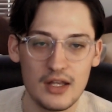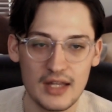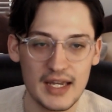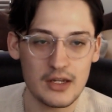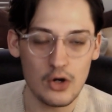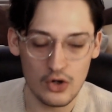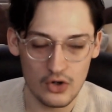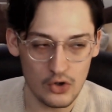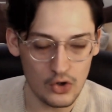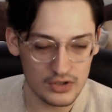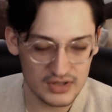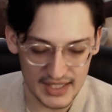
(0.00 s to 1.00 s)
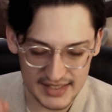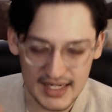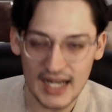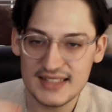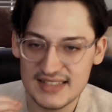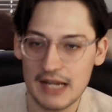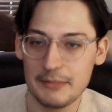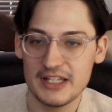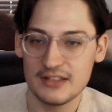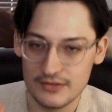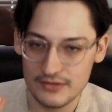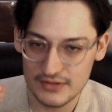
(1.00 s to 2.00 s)
Like, like, god damn it,
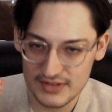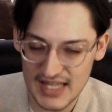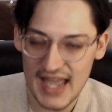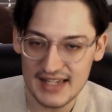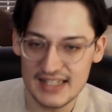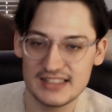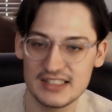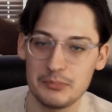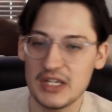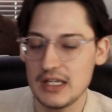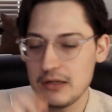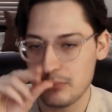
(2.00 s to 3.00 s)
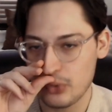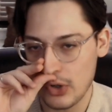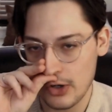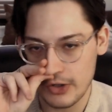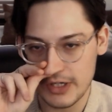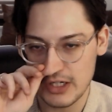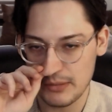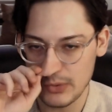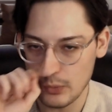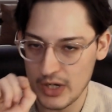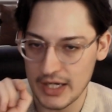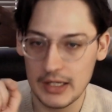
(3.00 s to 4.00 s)
that needs to be priority number
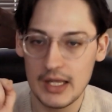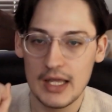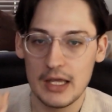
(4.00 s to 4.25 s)
one.